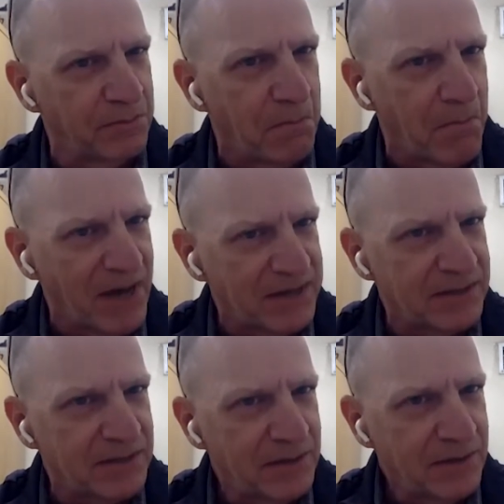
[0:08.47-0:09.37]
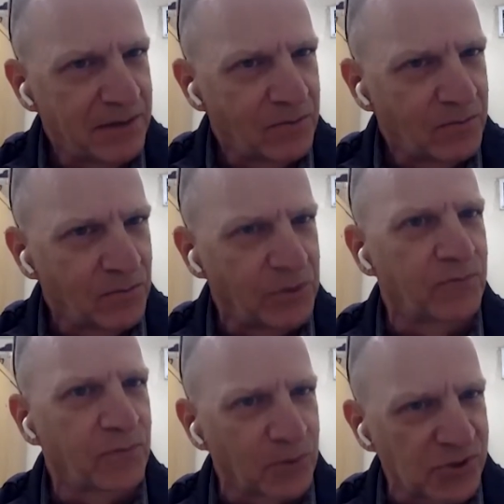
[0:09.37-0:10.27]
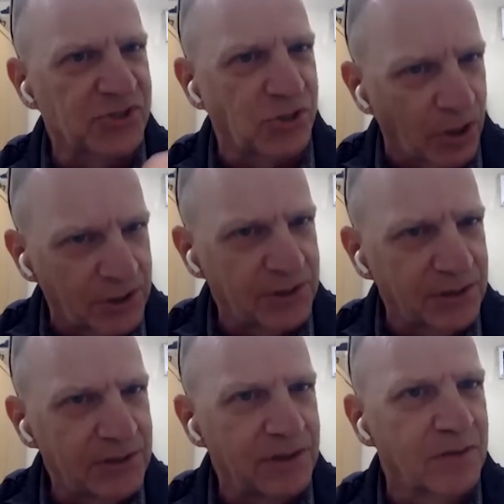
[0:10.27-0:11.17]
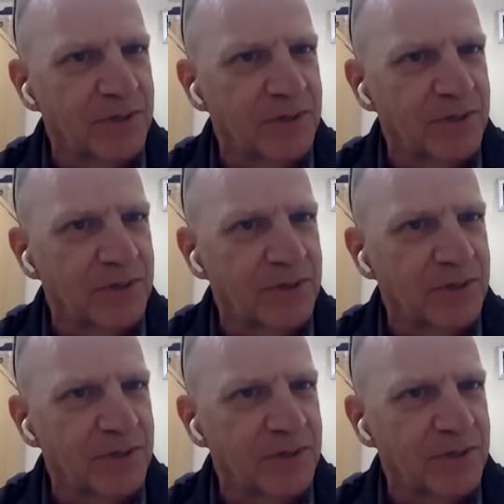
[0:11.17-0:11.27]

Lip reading: met when you first started in the